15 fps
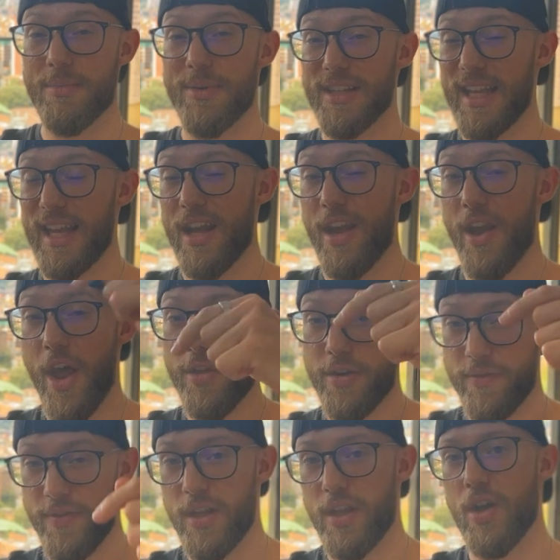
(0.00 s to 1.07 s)
to link another
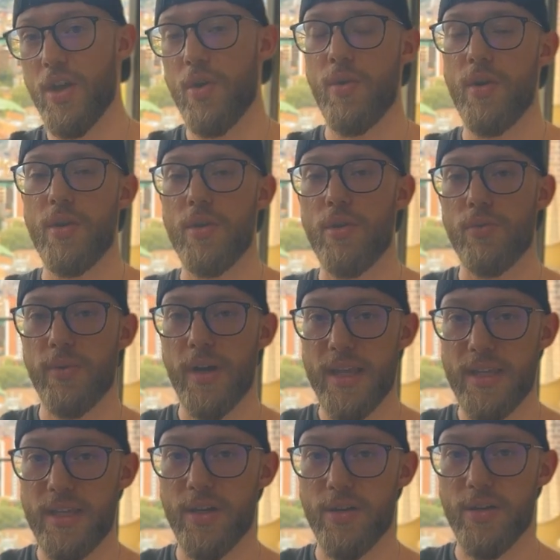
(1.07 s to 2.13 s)
video right
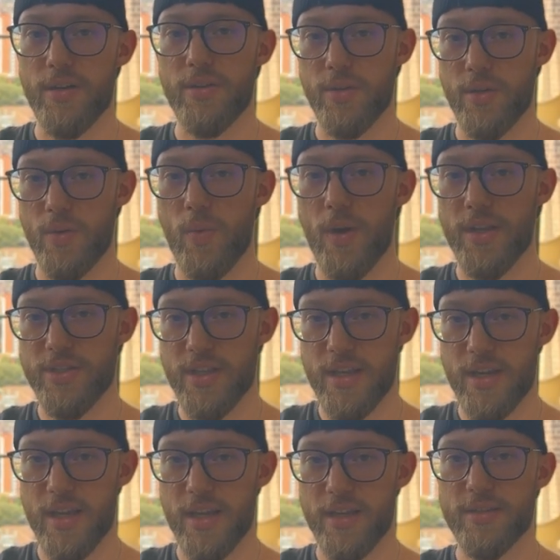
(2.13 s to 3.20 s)
here and you can watch that
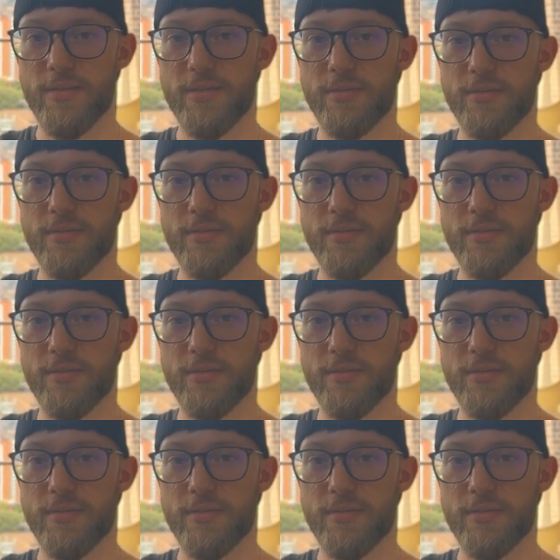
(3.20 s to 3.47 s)
next.